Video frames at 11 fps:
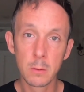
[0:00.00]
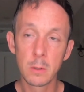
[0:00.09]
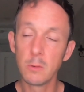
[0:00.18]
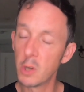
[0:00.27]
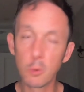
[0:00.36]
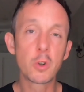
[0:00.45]

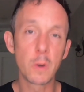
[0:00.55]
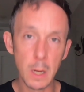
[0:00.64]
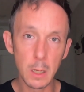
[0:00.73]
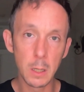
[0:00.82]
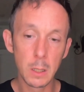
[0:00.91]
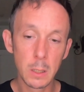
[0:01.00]
you don't
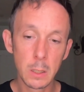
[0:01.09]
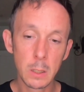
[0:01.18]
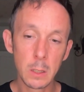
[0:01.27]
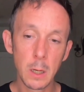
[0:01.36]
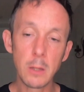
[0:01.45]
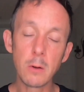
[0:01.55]
drink,
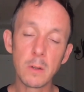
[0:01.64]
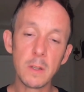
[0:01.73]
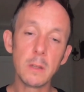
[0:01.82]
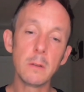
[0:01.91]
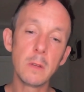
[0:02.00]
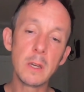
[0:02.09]
and you
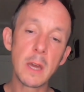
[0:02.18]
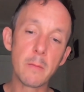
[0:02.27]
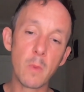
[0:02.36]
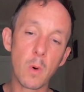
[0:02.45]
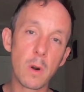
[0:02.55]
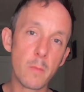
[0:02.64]
continually get
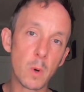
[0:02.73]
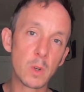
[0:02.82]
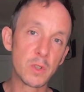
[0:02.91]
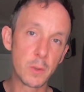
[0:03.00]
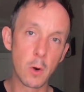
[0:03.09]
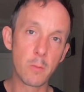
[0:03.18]
more and more
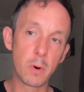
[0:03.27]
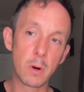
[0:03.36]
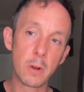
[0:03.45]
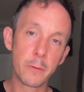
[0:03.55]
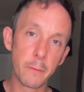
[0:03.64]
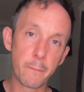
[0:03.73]

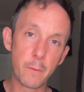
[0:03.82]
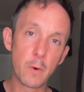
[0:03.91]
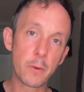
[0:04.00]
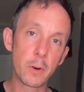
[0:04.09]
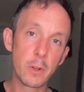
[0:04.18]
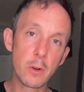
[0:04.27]
sober the
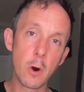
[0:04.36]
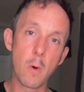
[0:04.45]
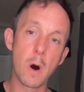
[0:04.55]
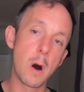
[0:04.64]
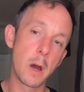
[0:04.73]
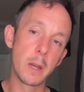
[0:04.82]
further you go
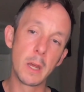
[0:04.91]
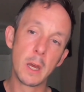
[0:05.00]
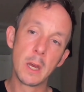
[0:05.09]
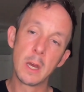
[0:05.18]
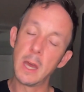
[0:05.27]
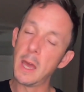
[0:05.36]
on.
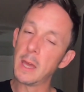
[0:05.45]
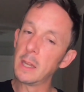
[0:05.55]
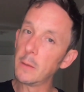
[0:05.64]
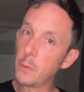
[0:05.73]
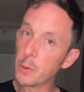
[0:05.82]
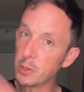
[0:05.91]
And
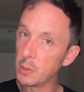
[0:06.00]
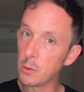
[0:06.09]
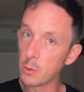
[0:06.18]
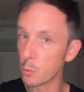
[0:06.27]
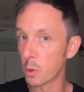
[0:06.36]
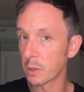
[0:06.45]
if you continue to
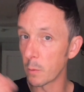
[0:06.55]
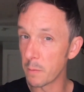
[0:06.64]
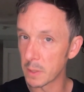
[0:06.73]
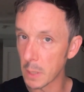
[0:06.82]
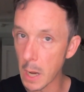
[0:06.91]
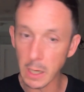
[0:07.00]
do the work that we've been
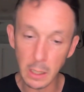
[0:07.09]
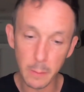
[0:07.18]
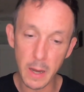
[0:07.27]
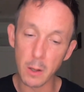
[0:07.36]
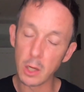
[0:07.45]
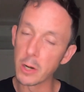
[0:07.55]
talking
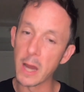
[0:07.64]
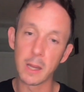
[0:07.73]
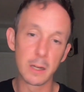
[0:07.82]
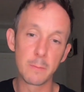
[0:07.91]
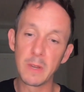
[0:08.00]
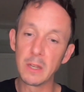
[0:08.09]
about, you're not
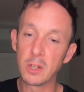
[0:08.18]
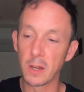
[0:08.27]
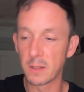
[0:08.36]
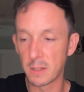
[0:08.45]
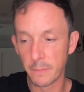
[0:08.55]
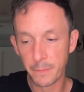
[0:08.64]
going to be
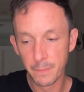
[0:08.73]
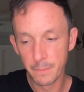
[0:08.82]
just